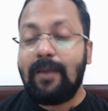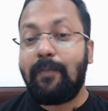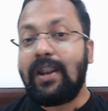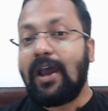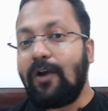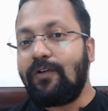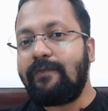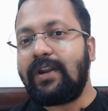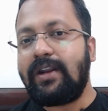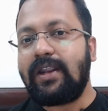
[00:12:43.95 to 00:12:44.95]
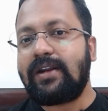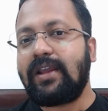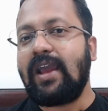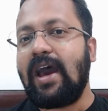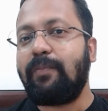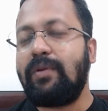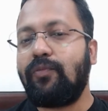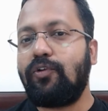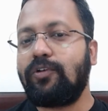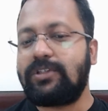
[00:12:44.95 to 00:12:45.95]
But how do we detect carbon
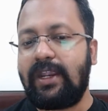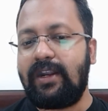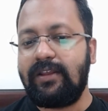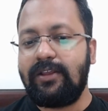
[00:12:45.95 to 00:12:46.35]
monoxide?